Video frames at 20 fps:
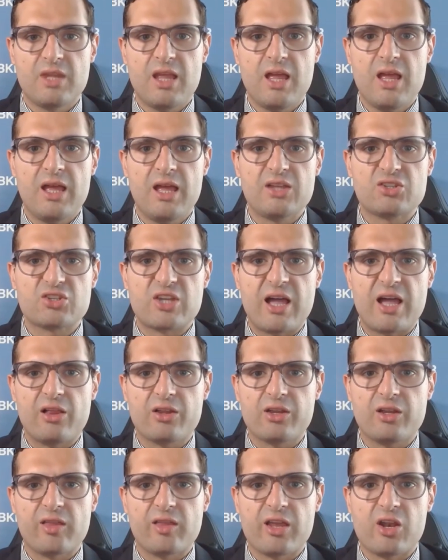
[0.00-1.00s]
It's
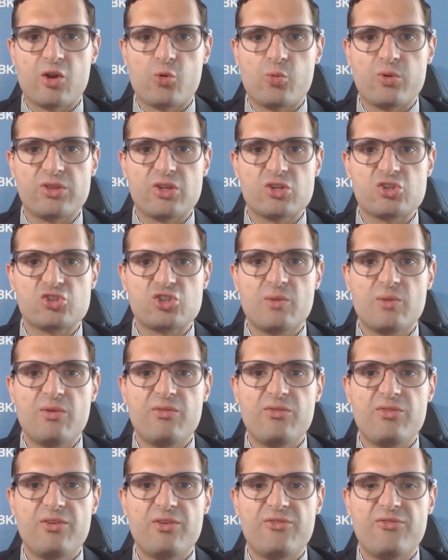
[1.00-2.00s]
calculated with the sum of the
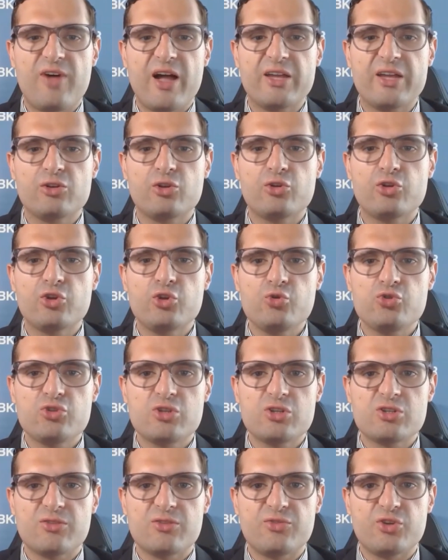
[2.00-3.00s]
final uses
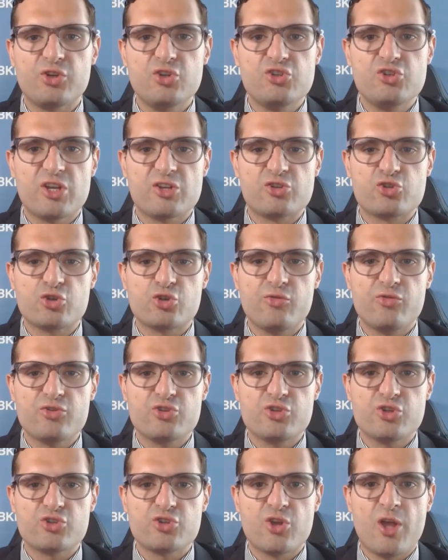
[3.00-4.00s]
of goods and services